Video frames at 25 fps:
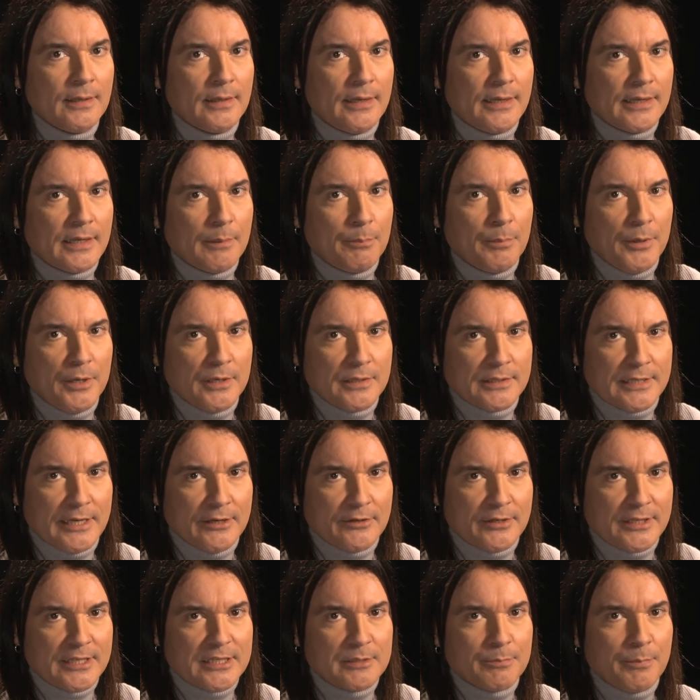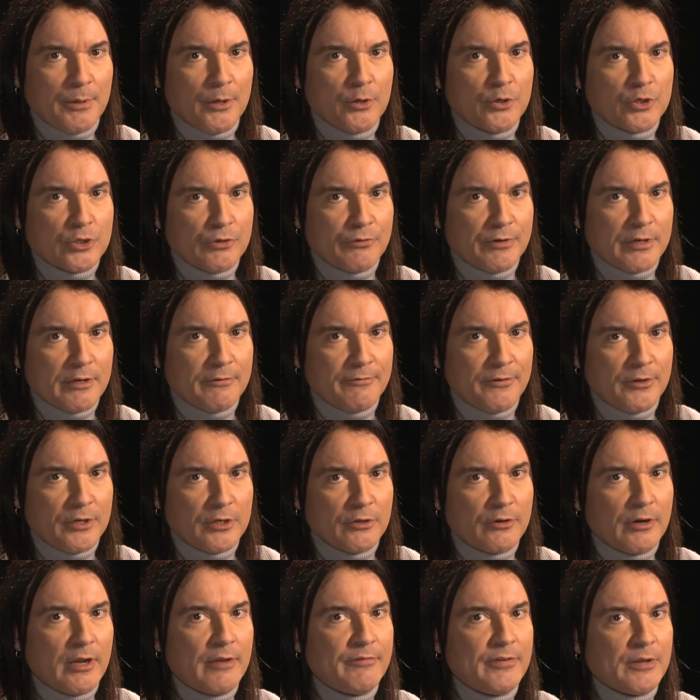like a burnt-out exposure in a
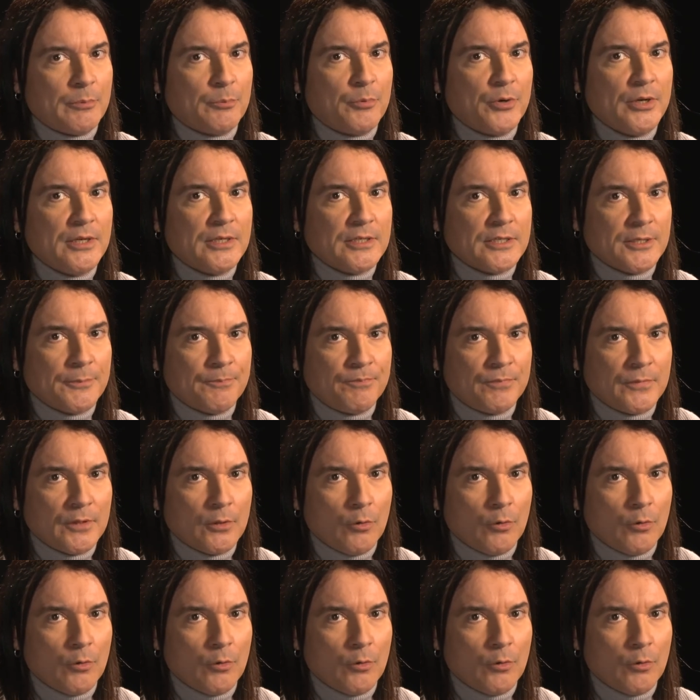photographic print